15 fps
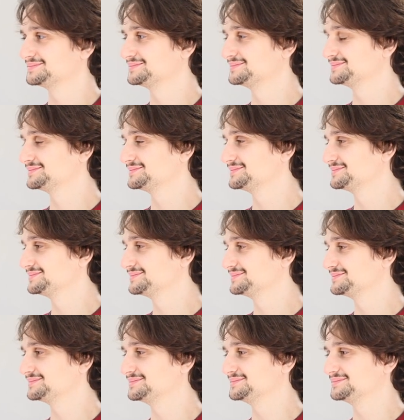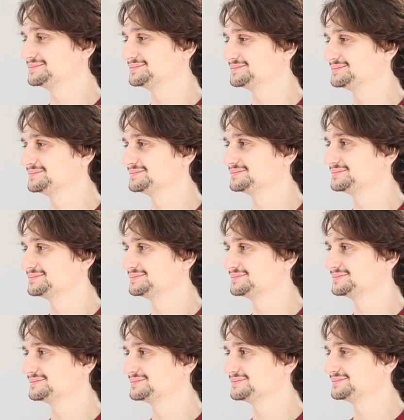
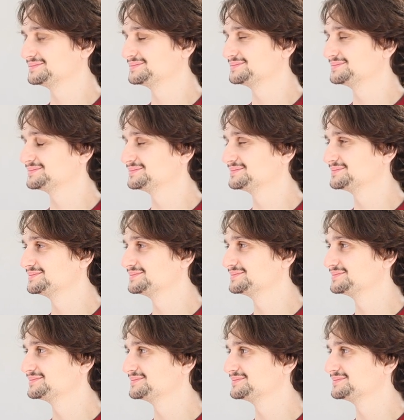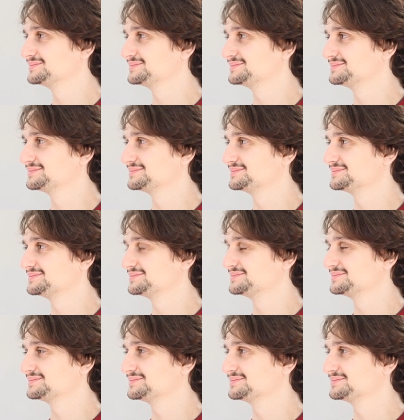The person shown says nothing.